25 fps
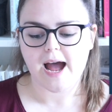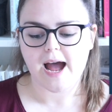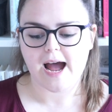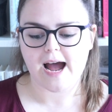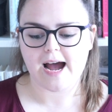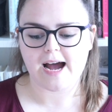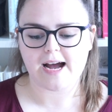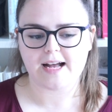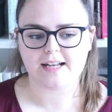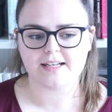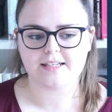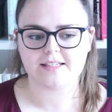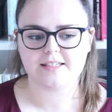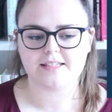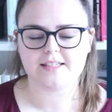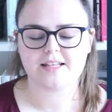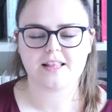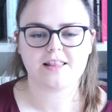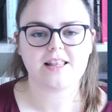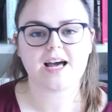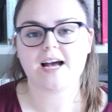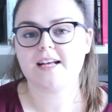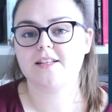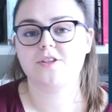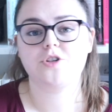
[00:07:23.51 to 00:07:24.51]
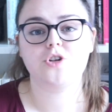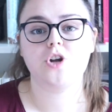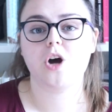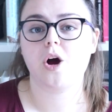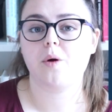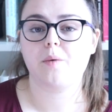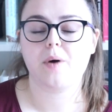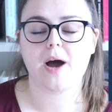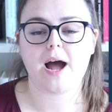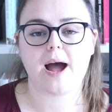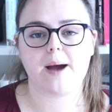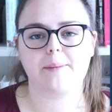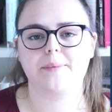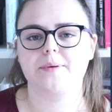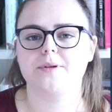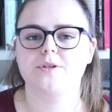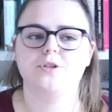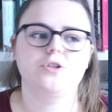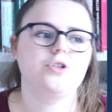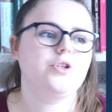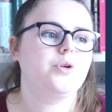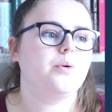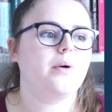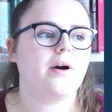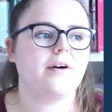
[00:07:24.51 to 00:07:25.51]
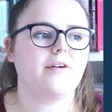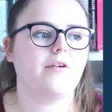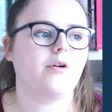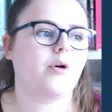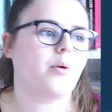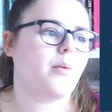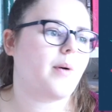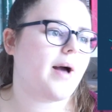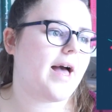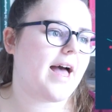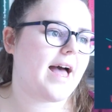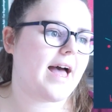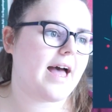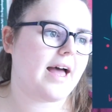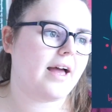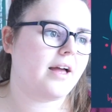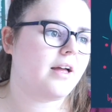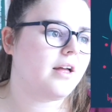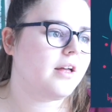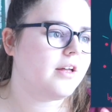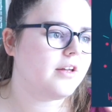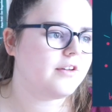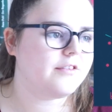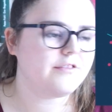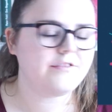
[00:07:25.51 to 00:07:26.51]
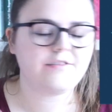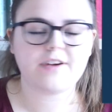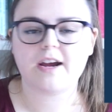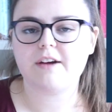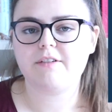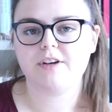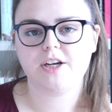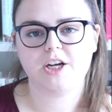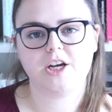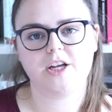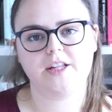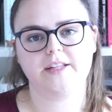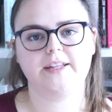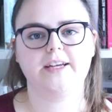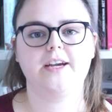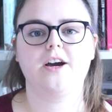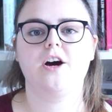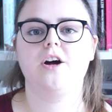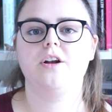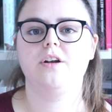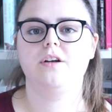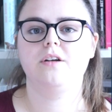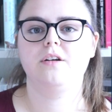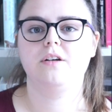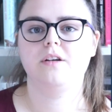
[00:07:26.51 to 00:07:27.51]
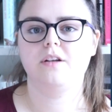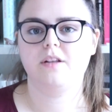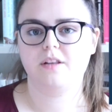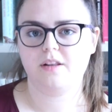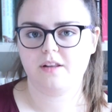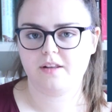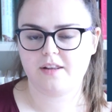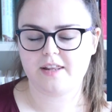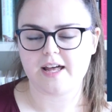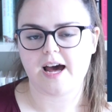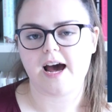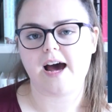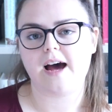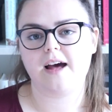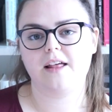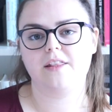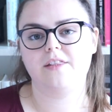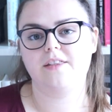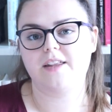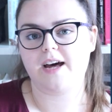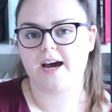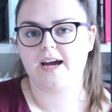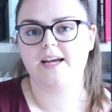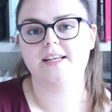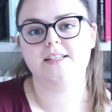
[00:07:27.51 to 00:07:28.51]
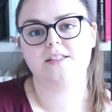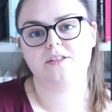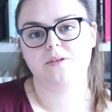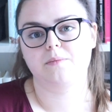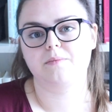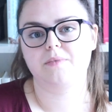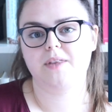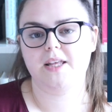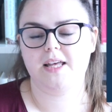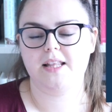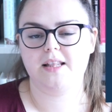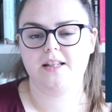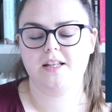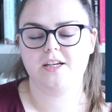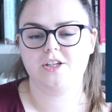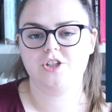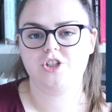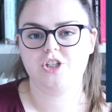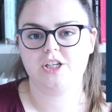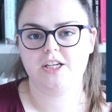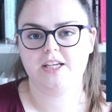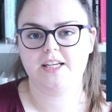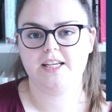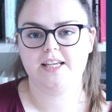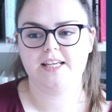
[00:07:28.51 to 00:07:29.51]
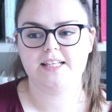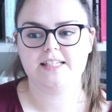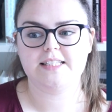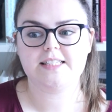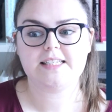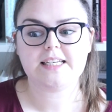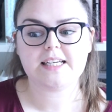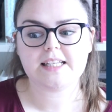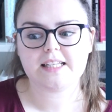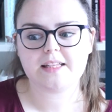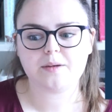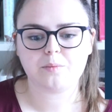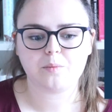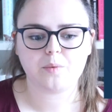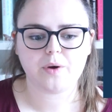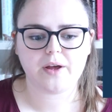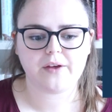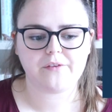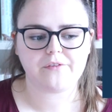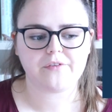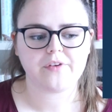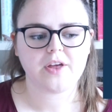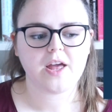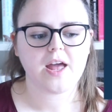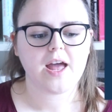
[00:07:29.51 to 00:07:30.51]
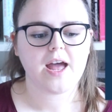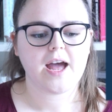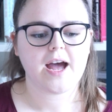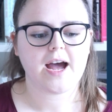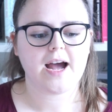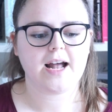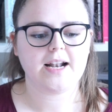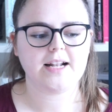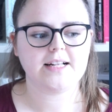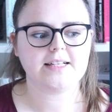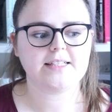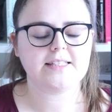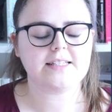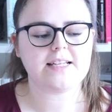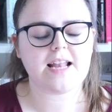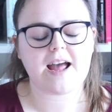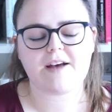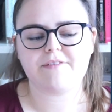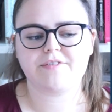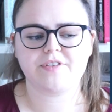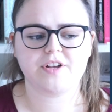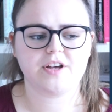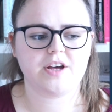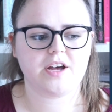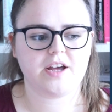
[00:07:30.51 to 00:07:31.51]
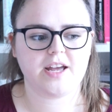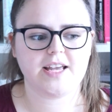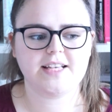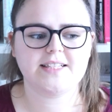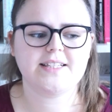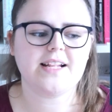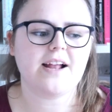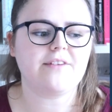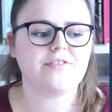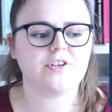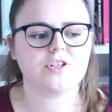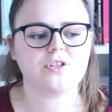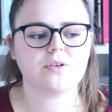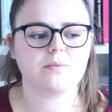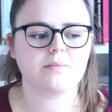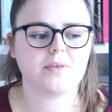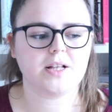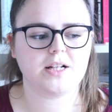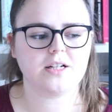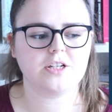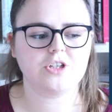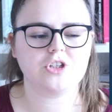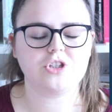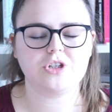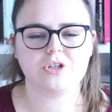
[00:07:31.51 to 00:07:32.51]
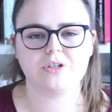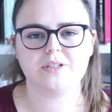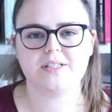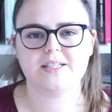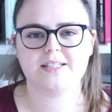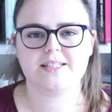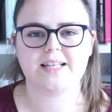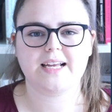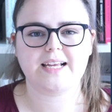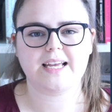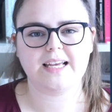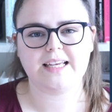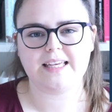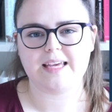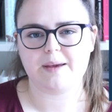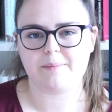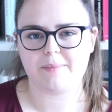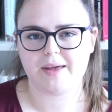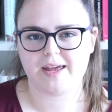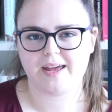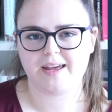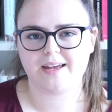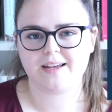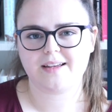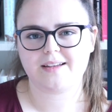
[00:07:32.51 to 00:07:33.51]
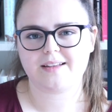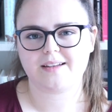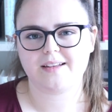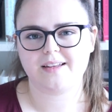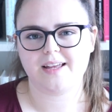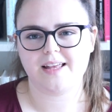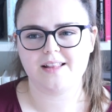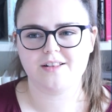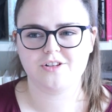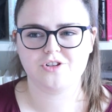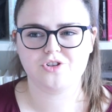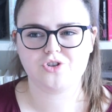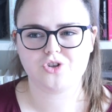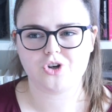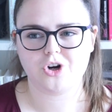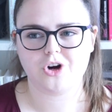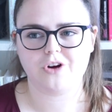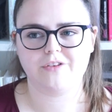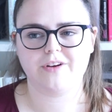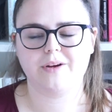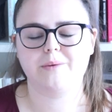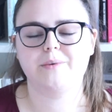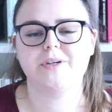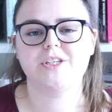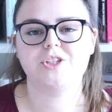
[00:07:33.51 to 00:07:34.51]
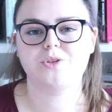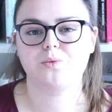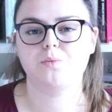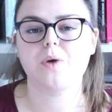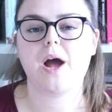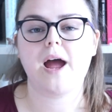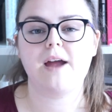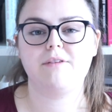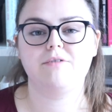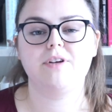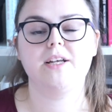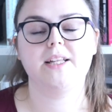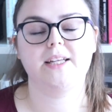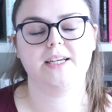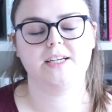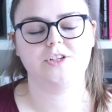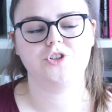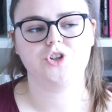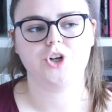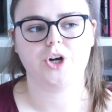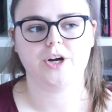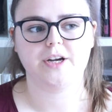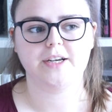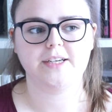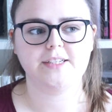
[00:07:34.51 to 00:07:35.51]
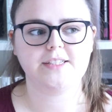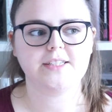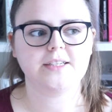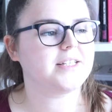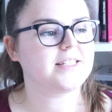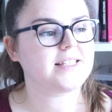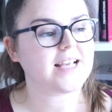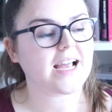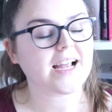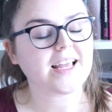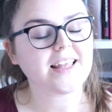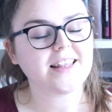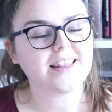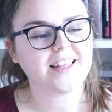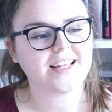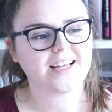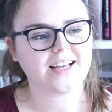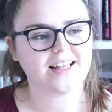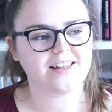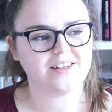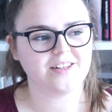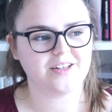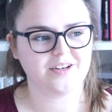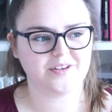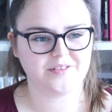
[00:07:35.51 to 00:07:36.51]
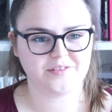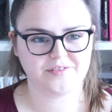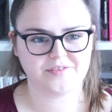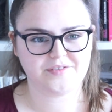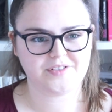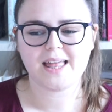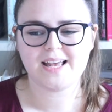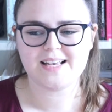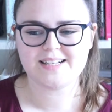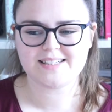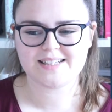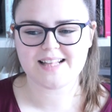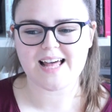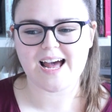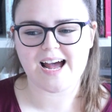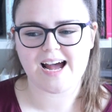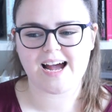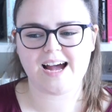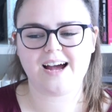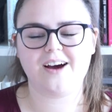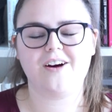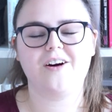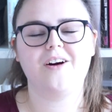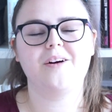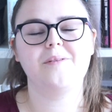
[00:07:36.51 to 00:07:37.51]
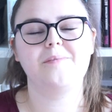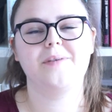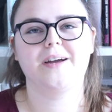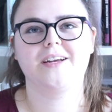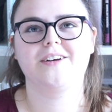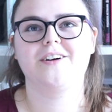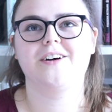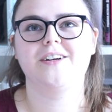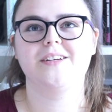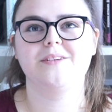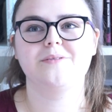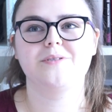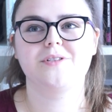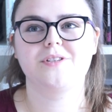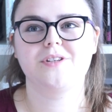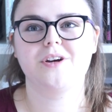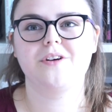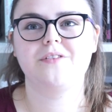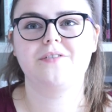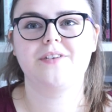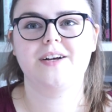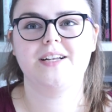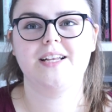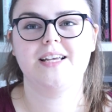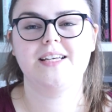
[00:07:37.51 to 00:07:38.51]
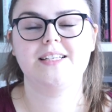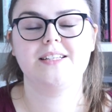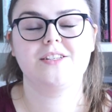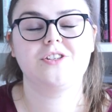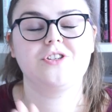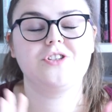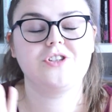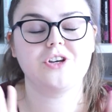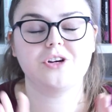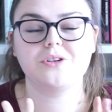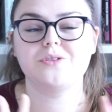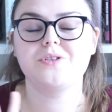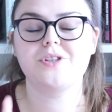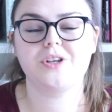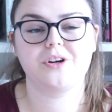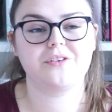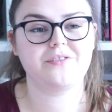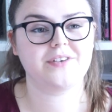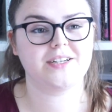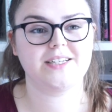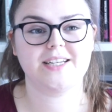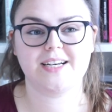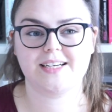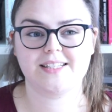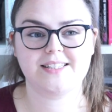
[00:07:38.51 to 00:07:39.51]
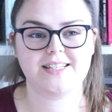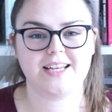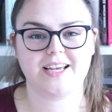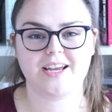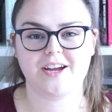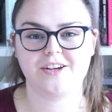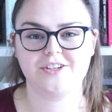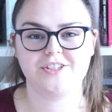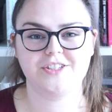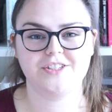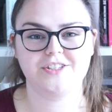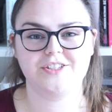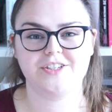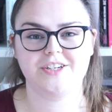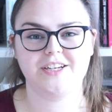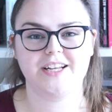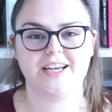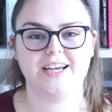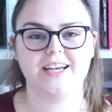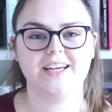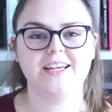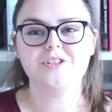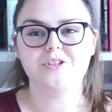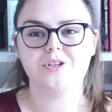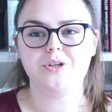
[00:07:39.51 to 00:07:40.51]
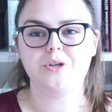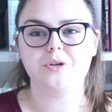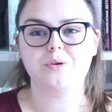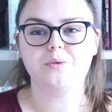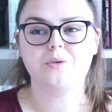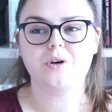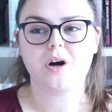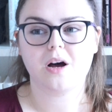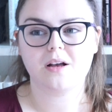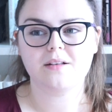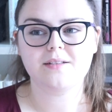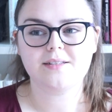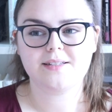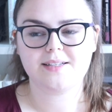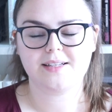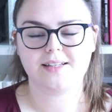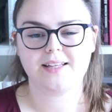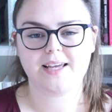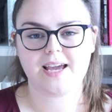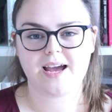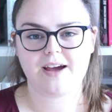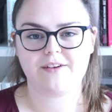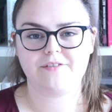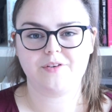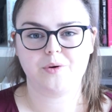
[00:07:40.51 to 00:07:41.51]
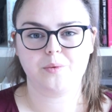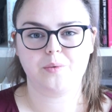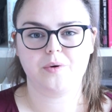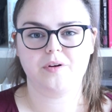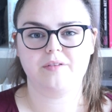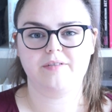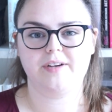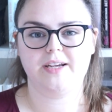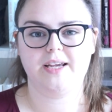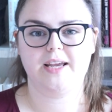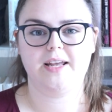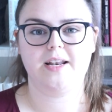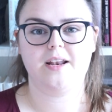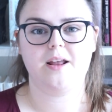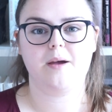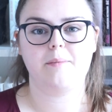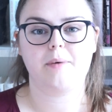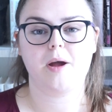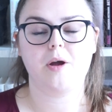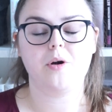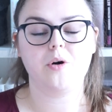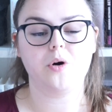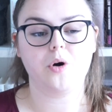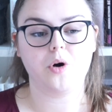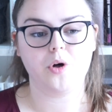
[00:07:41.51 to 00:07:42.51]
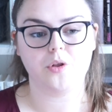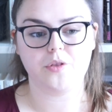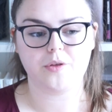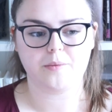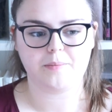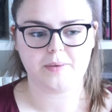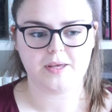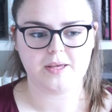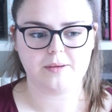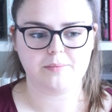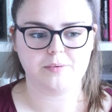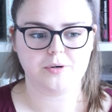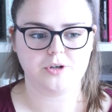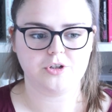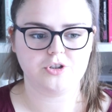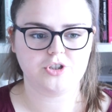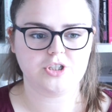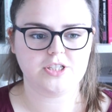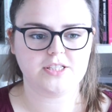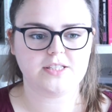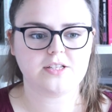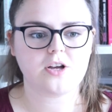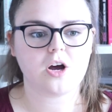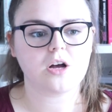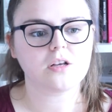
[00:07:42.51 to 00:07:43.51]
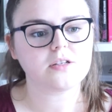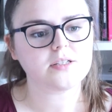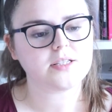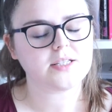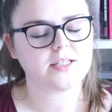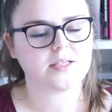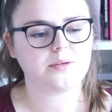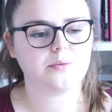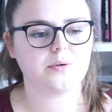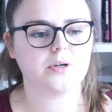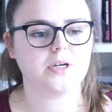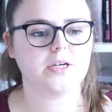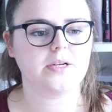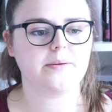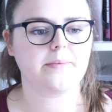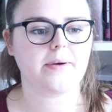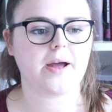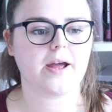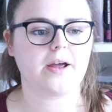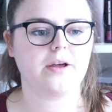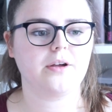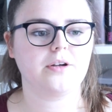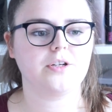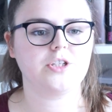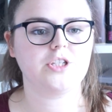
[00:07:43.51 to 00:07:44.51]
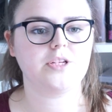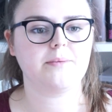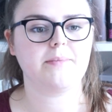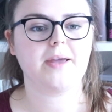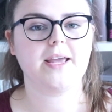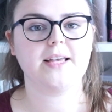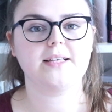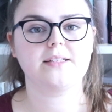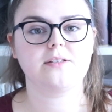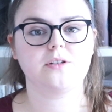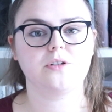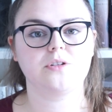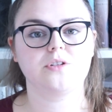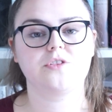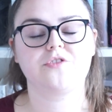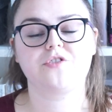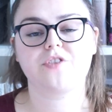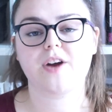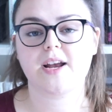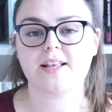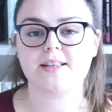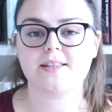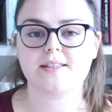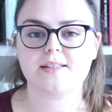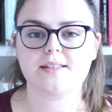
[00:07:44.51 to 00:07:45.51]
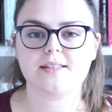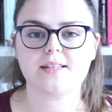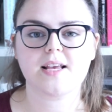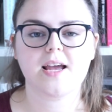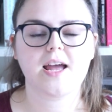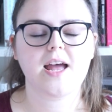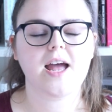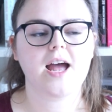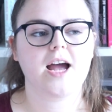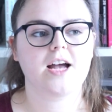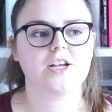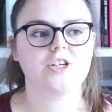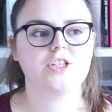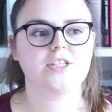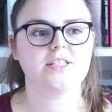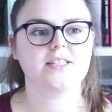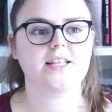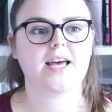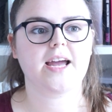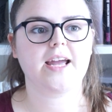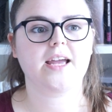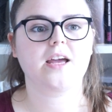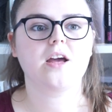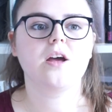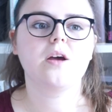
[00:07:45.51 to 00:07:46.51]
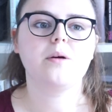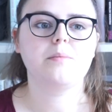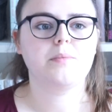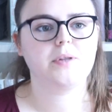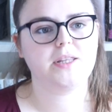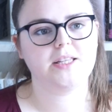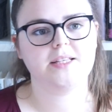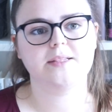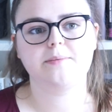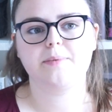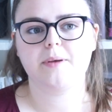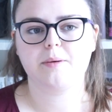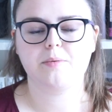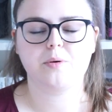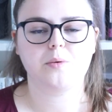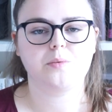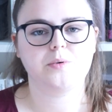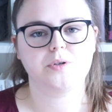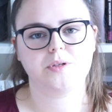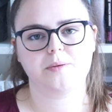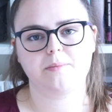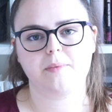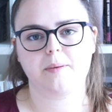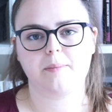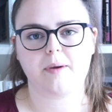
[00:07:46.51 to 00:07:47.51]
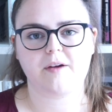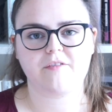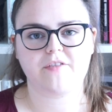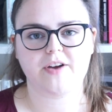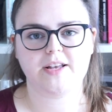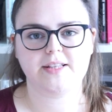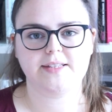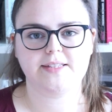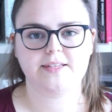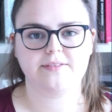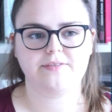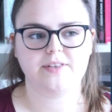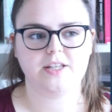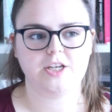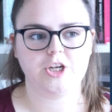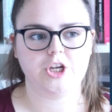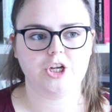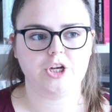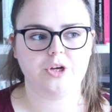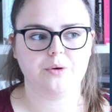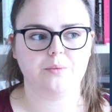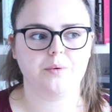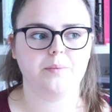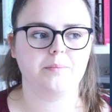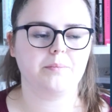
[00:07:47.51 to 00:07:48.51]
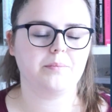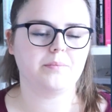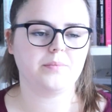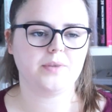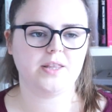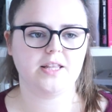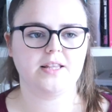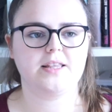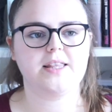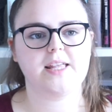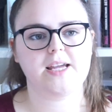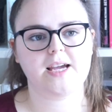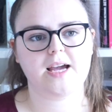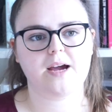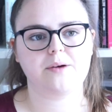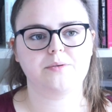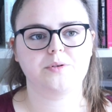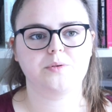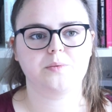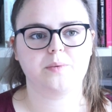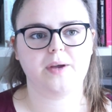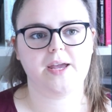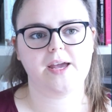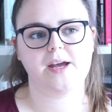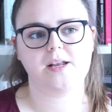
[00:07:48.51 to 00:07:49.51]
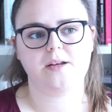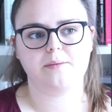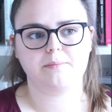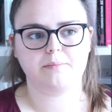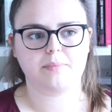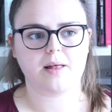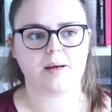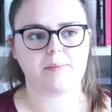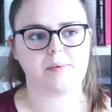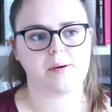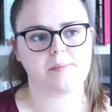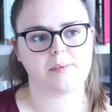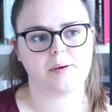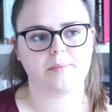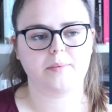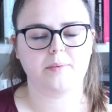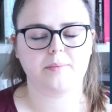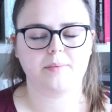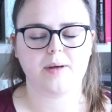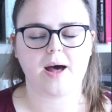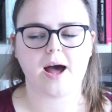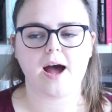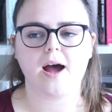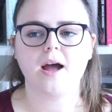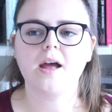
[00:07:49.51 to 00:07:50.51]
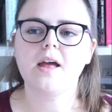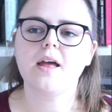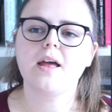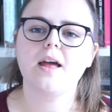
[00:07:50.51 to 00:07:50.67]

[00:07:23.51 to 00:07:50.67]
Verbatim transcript: And that's not what happens. You are aware very early on that that is something that she is dealing with and it's never it's never something that's used as like a gimmick in the story which I really enjoyed. The second thing I loved is that oh my god it was so fun it's so so fantastic how she's done it. So you constantly have a worrying about other people. She's constantly worried about she makes loads of friends and she's like but these people wouldn't be my friends if they knew and they think I was weird and blah blah blah blah blah.